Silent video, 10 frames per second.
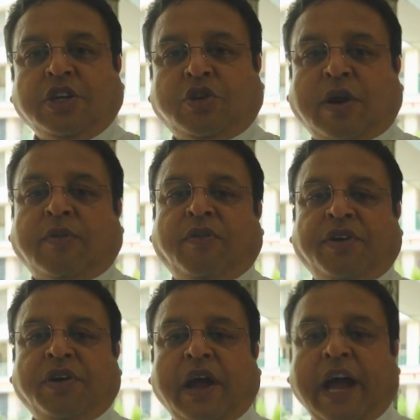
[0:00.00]
to come
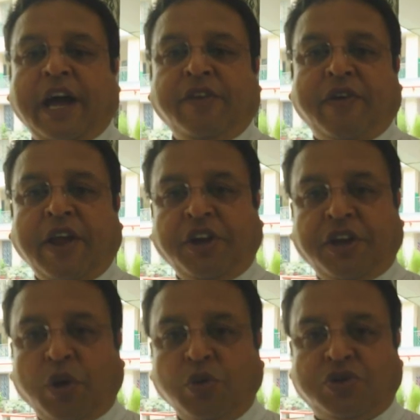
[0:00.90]
over and fight it
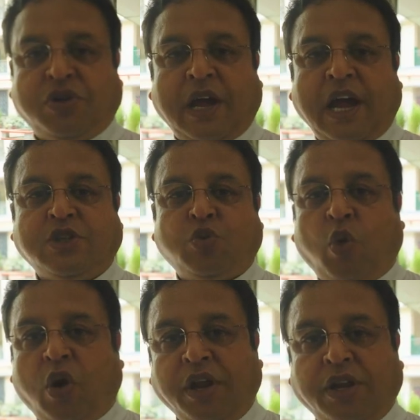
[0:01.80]
out as
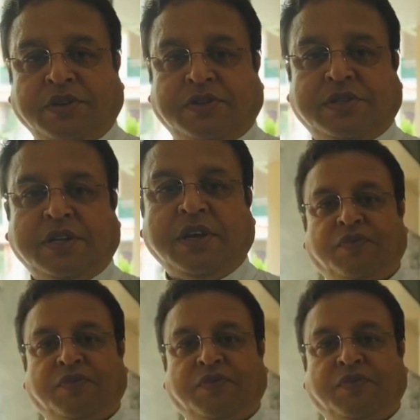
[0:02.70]
warriors